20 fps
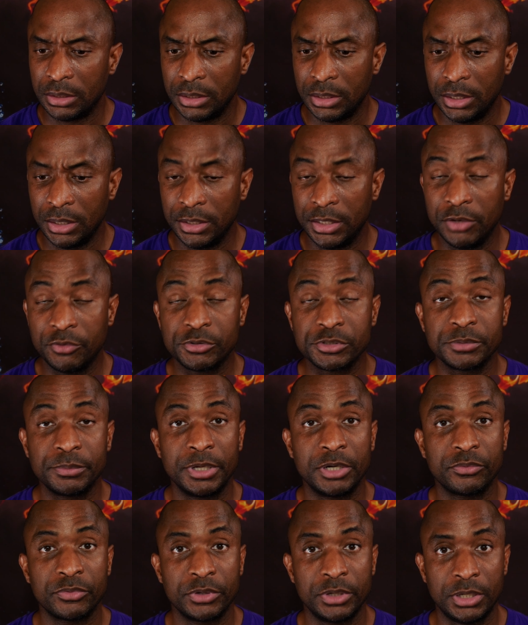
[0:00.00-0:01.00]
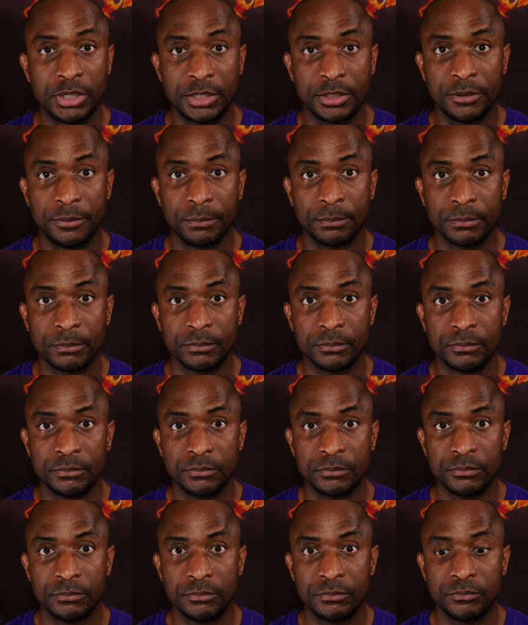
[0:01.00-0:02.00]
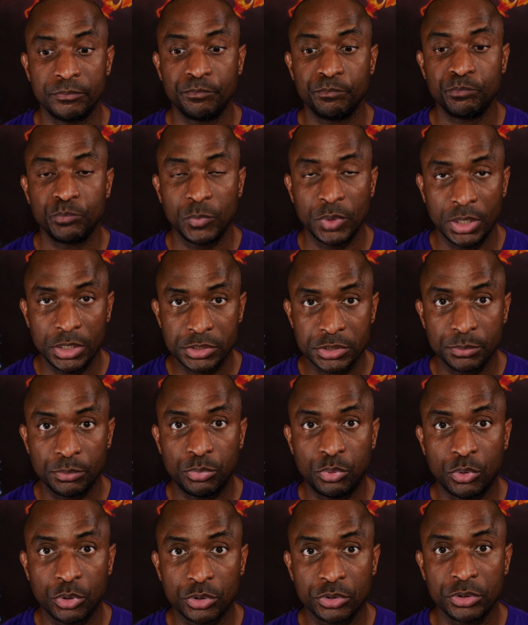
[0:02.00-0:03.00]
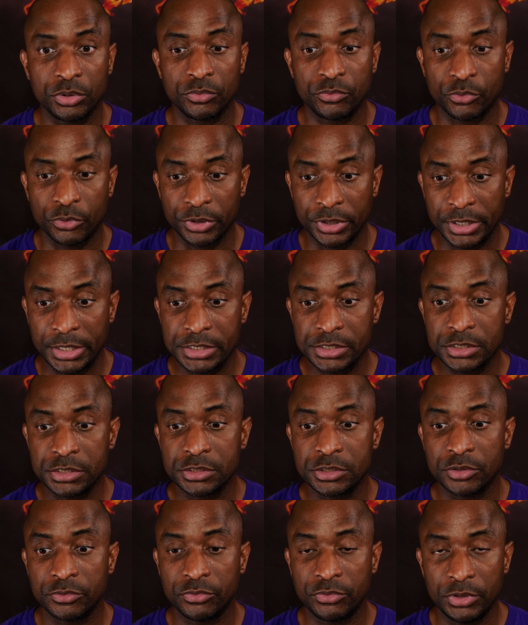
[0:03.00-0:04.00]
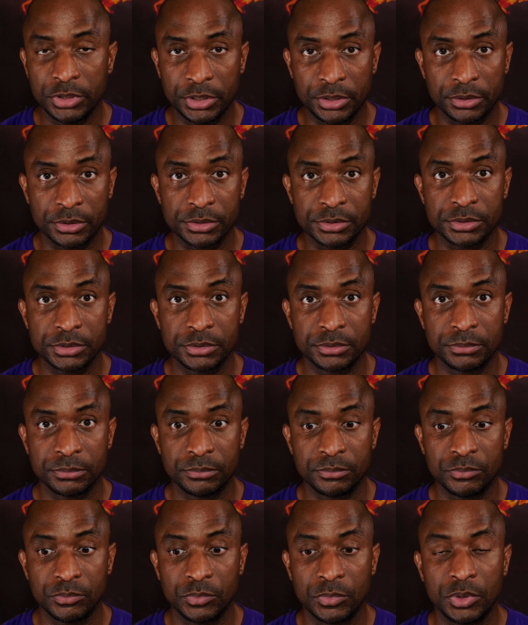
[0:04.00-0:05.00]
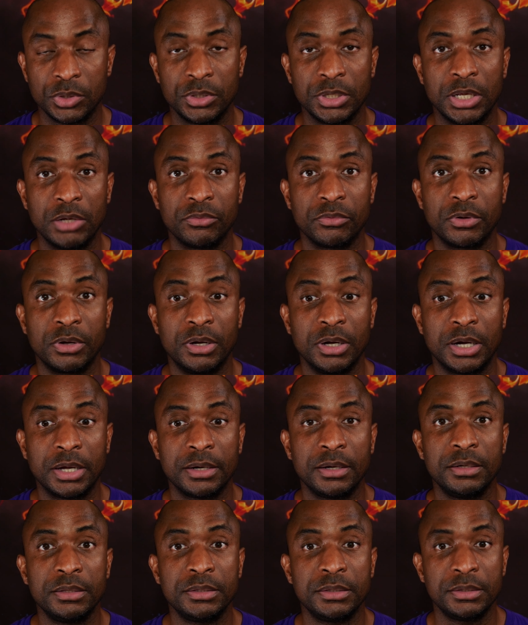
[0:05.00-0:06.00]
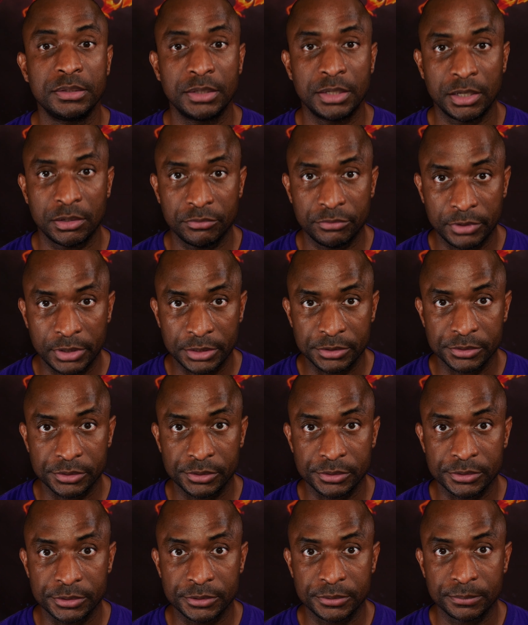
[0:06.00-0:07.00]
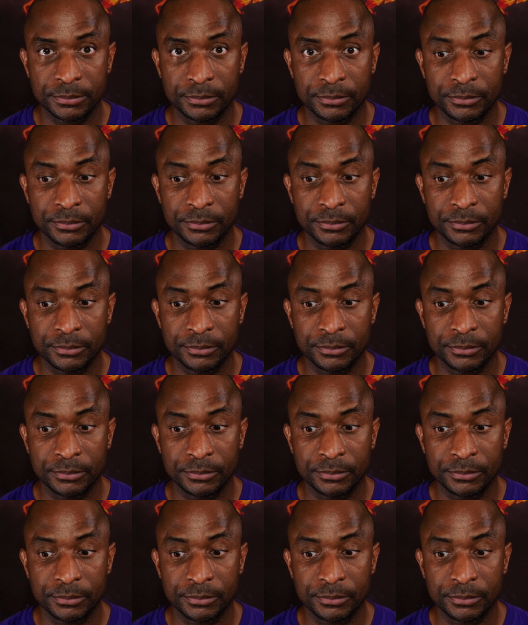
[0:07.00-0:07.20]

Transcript: And David was a man of God. It's important for nations of leaders to have godly advisors,